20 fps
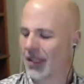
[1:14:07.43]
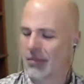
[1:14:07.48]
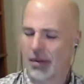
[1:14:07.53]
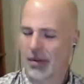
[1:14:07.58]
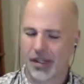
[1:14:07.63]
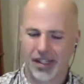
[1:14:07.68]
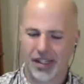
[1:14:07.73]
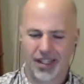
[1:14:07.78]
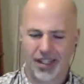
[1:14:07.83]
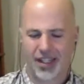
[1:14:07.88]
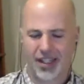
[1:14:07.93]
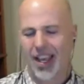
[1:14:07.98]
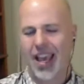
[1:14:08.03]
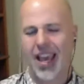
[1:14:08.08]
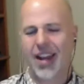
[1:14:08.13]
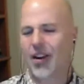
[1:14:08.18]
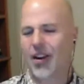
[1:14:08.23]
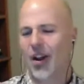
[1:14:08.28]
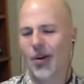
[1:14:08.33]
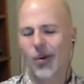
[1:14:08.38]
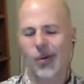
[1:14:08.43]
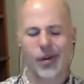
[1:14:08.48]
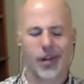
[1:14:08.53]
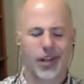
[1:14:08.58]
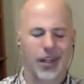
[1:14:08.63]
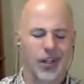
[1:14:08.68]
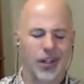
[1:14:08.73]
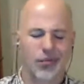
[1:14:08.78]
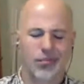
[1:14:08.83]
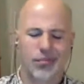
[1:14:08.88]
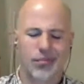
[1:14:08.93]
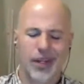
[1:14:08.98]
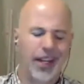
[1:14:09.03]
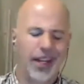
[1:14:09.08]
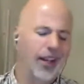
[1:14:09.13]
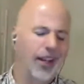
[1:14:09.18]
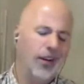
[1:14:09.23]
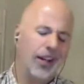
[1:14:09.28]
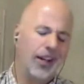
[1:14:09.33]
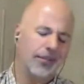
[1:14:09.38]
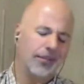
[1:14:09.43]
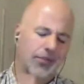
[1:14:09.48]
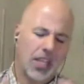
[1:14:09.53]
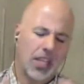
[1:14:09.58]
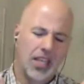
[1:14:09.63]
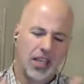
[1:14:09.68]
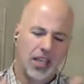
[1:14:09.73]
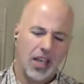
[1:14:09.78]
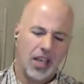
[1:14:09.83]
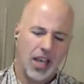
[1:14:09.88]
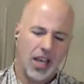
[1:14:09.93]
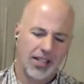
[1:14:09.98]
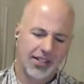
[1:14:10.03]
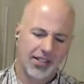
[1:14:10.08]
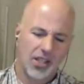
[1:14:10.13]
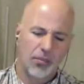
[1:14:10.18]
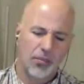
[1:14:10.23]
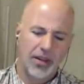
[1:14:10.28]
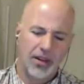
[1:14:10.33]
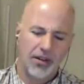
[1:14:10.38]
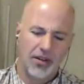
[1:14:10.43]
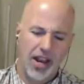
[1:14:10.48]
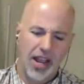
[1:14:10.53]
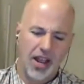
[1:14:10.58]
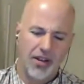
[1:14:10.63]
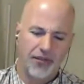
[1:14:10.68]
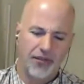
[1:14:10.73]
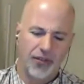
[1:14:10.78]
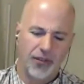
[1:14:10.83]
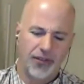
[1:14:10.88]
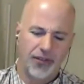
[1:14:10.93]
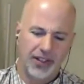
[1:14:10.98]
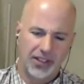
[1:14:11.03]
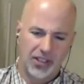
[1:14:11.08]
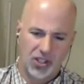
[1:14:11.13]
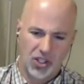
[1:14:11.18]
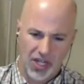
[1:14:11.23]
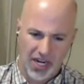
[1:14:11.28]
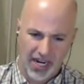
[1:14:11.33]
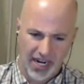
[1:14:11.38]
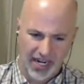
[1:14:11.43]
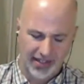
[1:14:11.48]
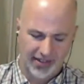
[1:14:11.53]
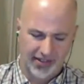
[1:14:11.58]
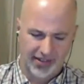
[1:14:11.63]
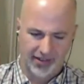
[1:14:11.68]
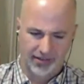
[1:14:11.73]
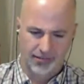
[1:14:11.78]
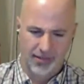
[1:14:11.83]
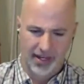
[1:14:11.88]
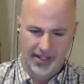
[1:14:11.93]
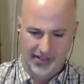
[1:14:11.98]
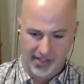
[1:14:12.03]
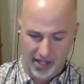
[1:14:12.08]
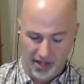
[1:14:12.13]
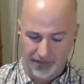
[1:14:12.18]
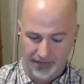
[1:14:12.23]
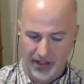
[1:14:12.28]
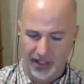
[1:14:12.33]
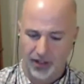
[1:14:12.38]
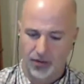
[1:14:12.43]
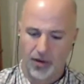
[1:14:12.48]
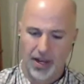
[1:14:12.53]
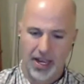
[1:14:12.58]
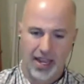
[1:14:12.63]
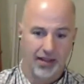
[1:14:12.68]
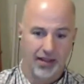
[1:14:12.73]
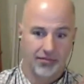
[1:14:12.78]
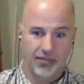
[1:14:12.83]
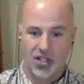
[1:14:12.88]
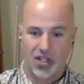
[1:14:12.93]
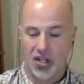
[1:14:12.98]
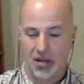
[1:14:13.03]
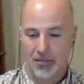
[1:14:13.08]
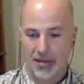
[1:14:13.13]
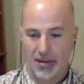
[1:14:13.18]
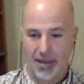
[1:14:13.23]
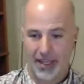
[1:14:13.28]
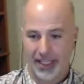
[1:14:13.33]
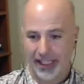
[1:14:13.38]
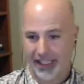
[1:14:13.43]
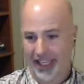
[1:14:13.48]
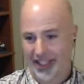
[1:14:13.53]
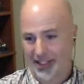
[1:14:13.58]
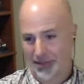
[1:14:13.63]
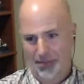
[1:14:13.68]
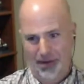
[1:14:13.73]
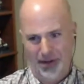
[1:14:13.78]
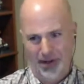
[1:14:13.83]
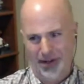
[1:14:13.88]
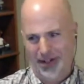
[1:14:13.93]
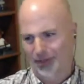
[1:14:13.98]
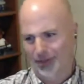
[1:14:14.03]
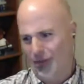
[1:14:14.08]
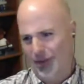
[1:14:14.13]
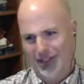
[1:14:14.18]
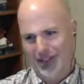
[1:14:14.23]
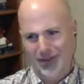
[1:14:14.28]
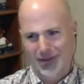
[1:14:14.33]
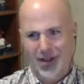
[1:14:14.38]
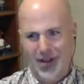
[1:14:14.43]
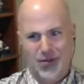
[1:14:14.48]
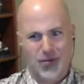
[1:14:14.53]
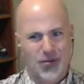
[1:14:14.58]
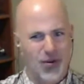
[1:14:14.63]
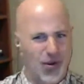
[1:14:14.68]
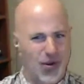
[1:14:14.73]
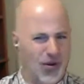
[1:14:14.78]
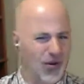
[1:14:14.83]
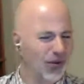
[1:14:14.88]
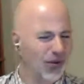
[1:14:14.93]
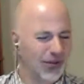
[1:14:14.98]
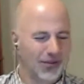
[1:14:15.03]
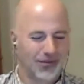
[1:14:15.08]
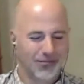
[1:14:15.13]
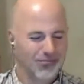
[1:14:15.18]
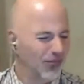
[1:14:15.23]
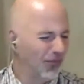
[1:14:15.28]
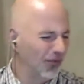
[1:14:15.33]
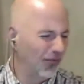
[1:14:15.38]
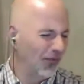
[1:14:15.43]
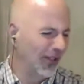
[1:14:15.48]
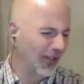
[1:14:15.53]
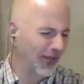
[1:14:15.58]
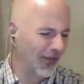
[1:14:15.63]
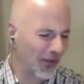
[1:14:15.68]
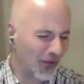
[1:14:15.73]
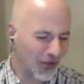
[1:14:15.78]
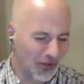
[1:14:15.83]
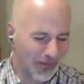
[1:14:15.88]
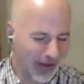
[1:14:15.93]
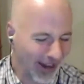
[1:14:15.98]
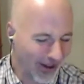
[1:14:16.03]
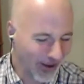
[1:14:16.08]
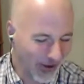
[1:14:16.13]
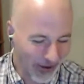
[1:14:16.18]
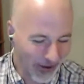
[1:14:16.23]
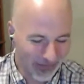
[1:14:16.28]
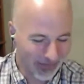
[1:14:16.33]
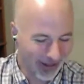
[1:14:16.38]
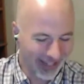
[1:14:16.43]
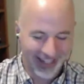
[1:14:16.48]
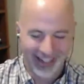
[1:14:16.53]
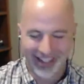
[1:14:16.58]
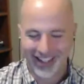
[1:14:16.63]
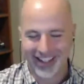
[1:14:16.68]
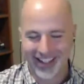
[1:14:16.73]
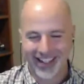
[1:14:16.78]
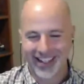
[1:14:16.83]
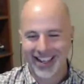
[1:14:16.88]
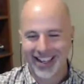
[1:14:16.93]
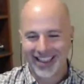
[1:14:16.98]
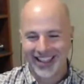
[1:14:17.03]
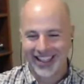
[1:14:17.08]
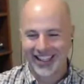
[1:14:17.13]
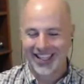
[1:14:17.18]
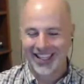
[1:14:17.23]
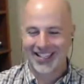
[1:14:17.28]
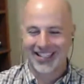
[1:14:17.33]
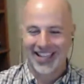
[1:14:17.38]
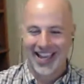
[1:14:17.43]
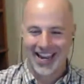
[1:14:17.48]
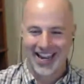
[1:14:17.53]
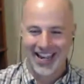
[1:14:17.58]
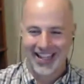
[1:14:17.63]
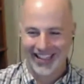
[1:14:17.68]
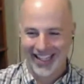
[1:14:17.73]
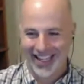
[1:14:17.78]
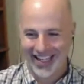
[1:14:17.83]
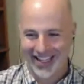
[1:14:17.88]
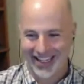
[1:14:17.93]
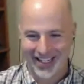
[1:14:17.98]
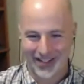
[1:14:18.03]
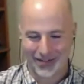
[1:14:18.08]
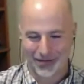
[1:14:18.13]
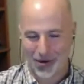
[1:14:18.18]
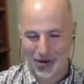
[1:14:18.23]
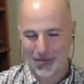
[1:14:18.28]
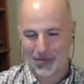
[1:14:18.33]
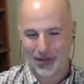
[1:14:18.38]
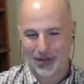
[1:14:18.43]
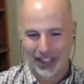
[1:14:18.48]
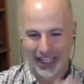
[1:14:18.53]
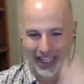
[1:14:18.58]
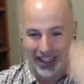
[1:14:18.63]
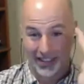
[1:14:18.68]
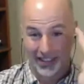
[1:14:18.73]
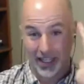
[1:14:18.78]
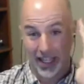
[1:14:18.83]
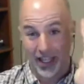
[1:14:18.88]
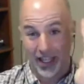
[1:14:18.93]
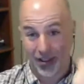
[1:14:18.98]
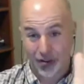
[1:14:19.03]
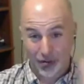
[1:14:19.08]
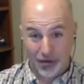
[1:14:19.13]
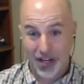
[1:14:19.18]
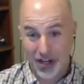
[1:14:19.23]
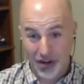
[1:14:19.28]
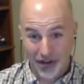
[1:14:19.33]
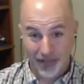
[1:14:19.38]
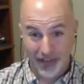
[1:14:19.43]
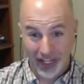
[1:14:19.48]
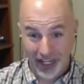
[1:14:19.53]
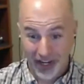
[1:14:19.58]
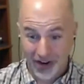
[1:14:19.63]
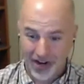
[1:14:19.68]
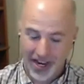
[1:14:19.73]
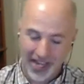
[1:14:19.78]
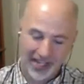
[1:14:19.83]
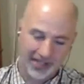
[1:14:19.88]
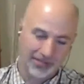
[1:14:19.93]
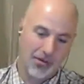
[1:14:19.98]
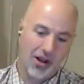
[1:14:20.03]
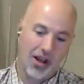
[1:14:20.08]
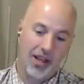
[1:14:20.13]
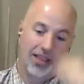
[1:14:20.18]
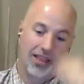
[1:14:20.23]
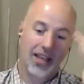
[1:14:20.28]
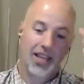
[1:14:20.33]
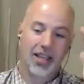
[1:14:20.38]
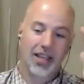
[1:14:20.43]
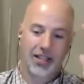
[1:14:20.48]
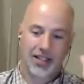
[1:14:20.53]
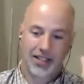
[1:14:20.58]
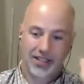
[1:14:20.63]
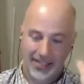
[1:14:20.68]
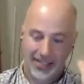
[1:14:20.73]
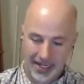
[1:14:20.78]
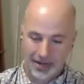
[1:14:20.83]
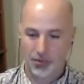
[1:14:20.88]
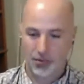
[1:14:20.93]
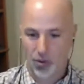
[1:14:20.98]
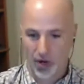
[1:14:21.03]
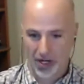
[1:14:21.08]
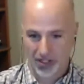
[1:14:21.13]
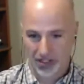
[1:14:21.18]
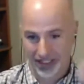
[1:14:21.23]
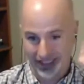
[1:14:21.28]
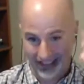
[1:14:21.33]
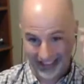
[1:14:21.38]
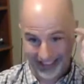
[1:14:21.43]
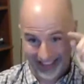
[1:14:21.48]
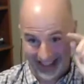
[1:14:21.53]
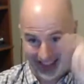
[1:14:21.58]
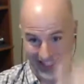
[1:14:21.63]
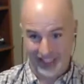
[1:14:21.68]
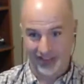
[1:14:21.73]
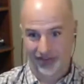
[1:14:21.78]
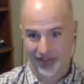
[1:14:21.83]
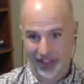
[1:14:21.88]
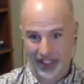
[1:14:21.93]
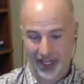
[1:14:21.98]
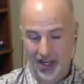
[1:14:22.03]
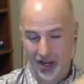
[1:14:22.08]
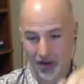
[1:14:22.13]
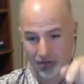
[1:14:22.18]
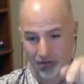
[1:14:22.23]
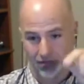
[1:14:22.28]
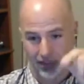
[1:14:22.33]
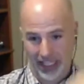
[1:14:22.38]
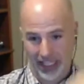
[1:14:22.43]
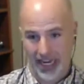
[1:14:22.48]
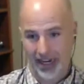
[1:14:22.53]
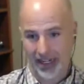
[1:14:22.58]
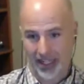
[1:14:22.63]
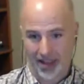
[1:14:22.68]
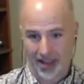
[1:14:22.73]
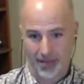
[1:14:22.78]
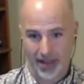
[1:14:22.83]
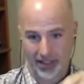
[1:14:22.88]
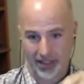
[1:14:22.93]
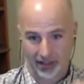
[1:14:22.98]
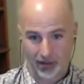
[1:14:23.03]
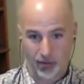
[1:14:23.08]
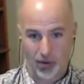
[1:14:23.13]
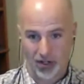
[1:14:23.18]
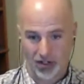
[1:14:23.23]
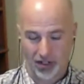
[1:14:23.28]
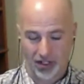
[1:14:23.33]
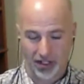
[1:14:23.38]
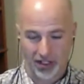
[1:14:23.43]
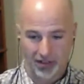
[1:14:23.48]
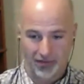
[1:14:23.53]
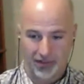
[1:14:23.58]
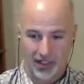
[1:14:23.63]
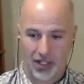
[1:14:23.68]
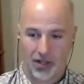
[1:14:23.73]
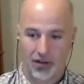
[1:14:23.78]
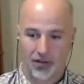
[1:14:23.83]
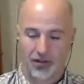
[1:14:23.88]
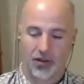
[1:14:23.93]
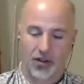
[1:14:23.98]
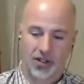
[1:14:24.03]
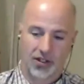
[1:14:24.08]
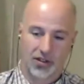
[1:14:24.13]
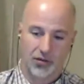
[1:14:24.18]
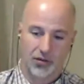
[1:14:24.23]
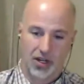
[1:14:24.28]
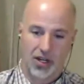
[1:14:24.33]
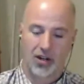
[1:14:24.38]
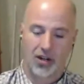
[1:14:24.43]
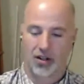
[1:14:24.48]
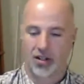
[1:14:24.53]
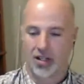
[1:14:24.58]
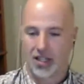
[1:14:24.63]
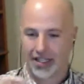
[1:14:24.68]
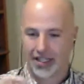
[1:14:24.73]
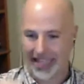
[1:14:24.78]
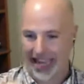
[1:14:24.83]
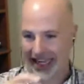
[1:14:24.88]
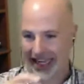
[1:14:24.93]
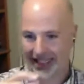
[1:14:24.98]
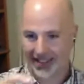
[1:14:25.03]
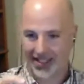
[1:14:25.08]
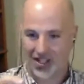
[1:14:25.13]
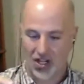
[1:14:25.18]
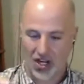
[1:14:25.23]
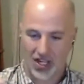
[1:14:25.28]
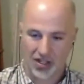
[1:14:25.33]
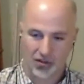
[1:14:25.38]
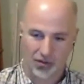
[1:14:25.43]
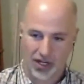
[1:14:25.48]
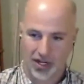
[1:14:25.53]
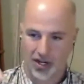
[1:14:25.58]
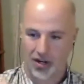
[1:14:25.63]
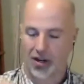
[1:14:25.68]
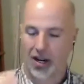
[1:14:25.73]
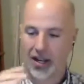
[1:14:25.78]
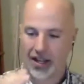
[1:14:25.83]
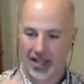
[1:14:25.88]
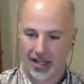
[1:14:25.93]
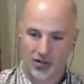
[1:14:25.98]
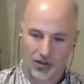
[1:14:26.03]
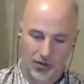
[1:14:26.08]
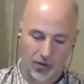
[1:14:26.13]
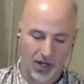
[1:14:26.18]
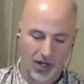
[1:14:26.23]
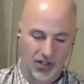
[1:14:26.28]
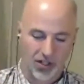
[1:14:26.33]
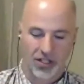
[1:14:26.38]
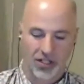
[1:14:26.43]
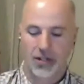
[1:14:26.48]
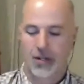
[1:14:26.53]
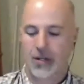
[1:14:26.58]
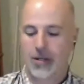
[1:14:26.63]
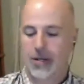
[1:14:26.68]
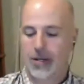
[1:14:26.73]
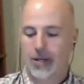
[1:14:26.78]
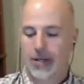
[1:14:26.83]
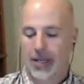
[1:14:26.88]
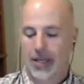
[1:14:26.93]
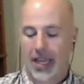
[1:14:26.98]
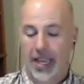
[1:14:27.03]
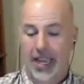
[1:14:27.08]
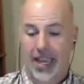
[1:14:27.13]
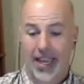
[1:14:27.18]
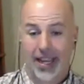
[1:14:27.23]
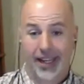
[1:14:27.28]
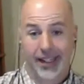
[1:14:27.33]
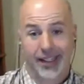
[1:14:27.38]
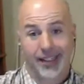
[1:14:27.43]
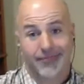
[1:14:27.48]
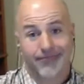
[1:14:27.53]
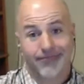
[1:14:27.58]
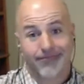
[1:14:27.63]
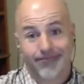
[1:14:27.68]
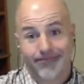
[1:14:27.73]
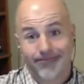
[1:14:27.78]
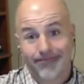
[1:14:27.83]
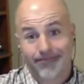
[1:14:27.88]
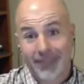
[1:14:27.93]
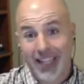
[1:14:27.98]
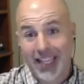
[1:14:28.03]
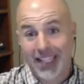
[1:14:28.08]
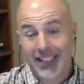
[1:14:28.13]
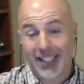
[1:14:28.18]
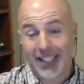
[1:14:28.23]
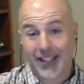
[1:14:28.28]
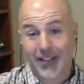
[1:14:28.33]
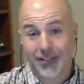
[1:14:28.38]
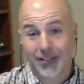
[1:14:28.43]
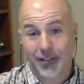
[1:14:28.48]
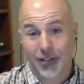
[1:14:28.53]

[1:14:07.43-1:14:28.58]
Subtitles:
But I don't know what we're gonna do. But anyway. Still be around for 50 Shades, myself anyway. TJ may make a guest appearance once in a while. Who knows what the future may hold? But yeah, I think he's kind of hit the end of his rope. You get his 3-year video next month. Send him questions on this video. get a comment and question on this video for his 3-year. Tag it TJ 3-year and then your question. And then that's it.